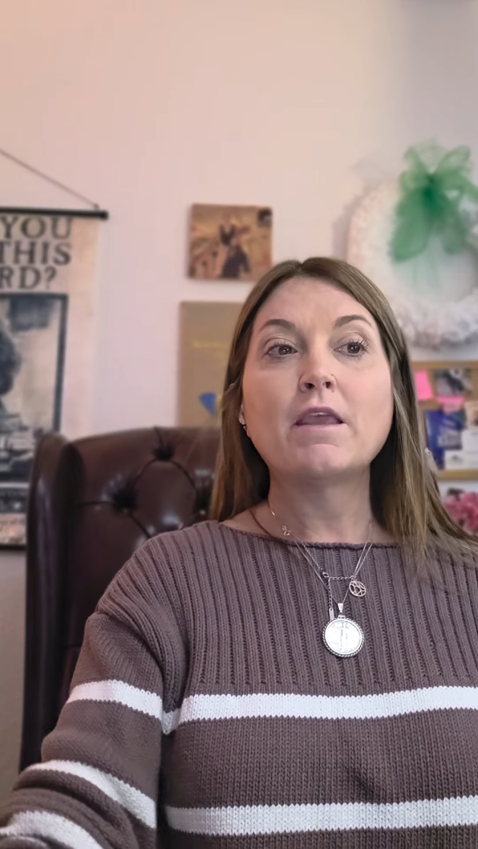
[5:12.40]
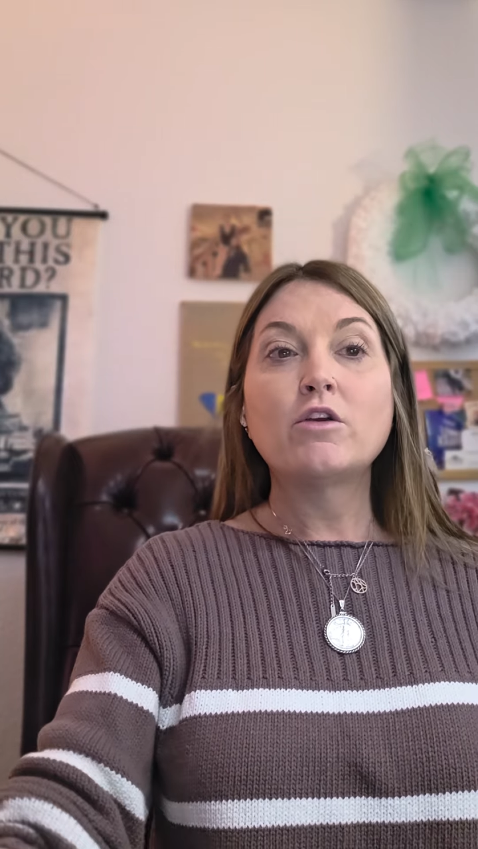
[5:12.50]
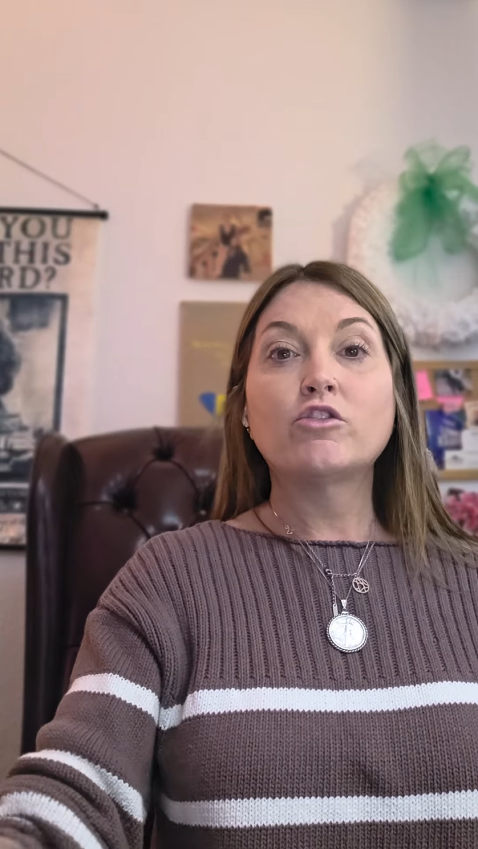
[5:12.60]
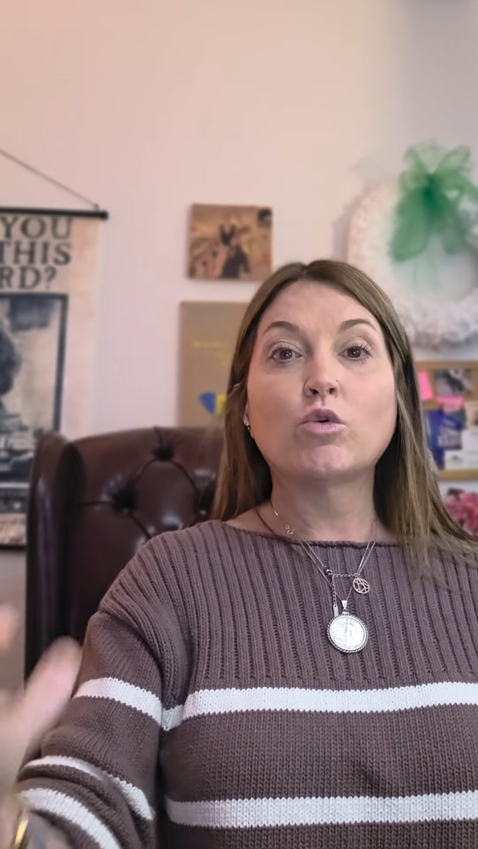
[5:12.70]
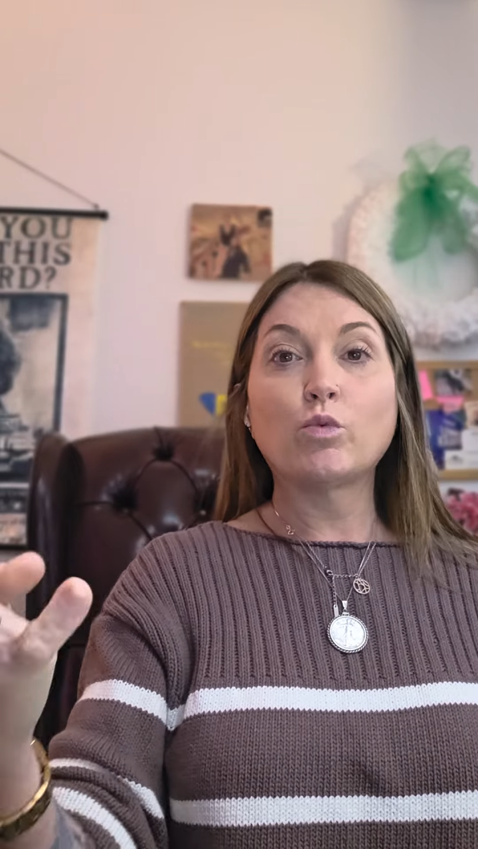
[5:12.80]

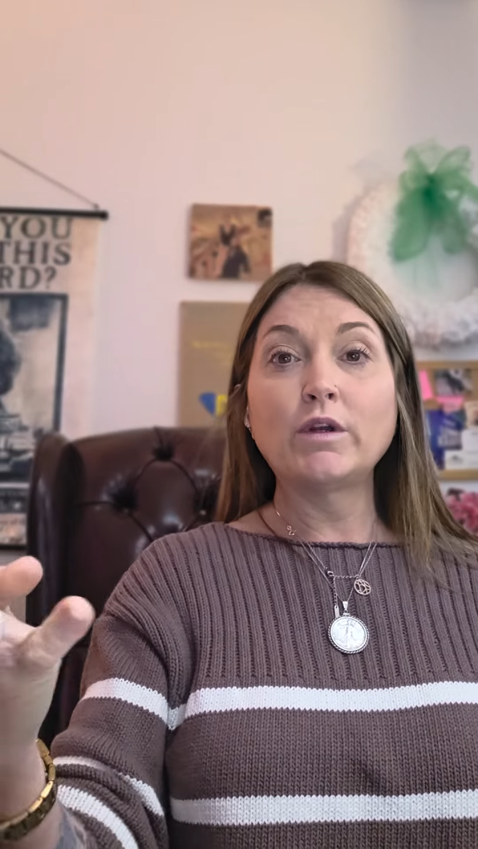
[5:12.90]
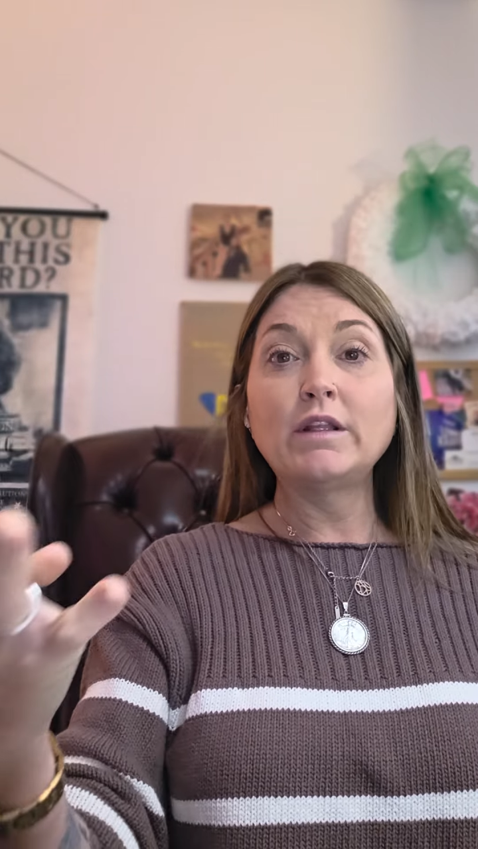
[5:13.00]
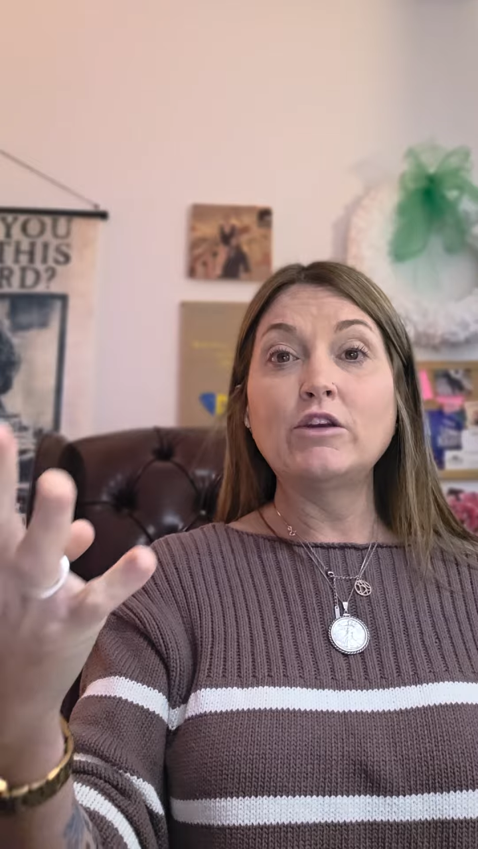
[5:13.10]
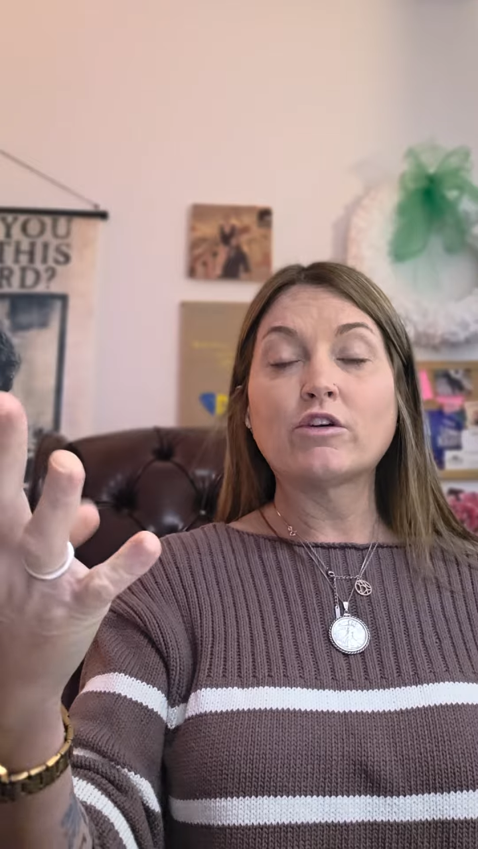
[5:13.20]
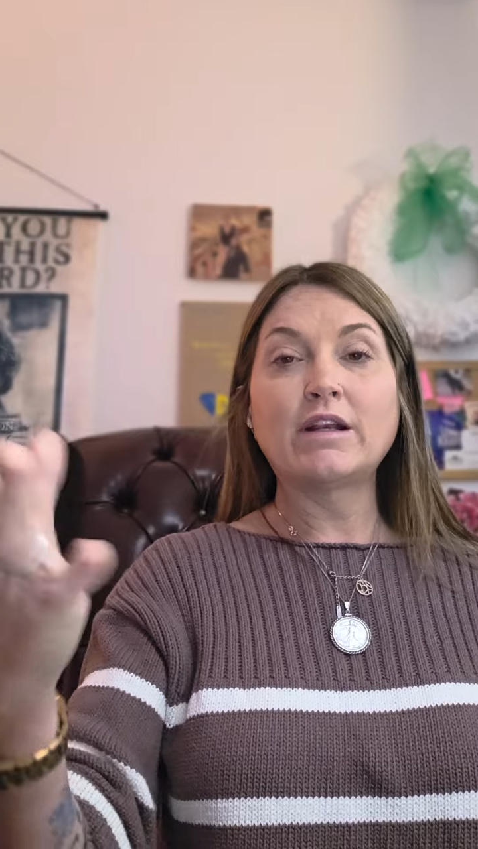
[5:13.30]
so
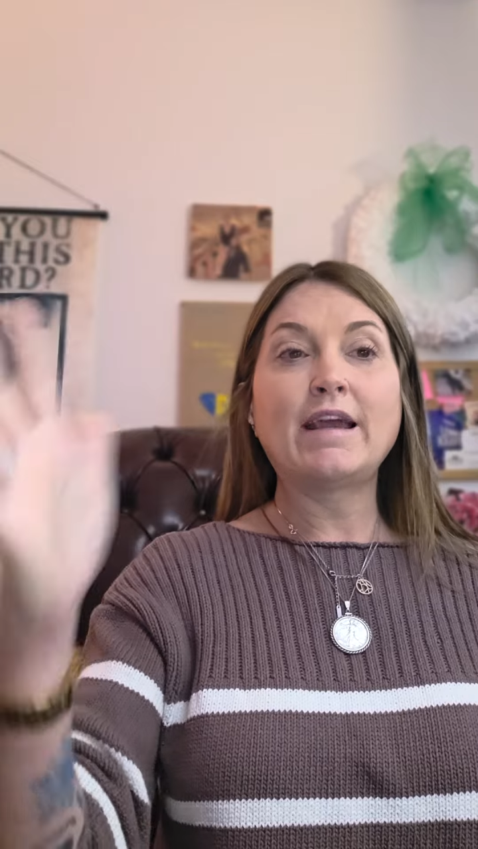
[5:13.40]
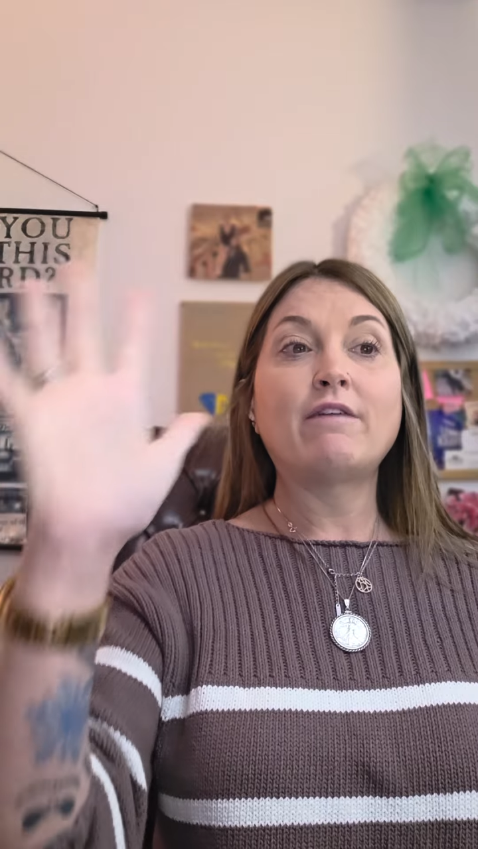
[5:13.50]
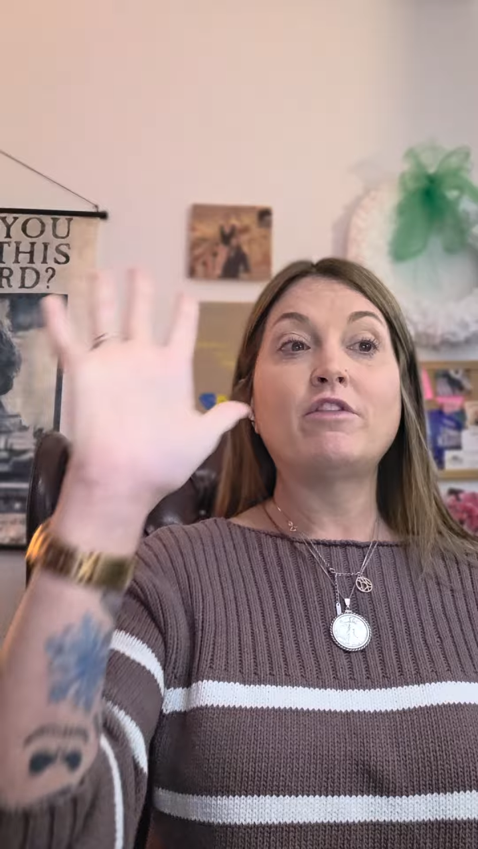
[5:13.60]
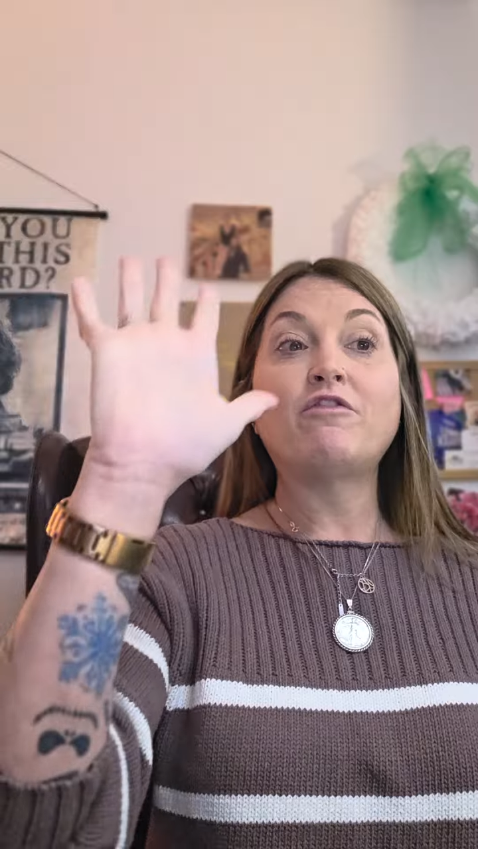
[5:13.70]
really you're going to have the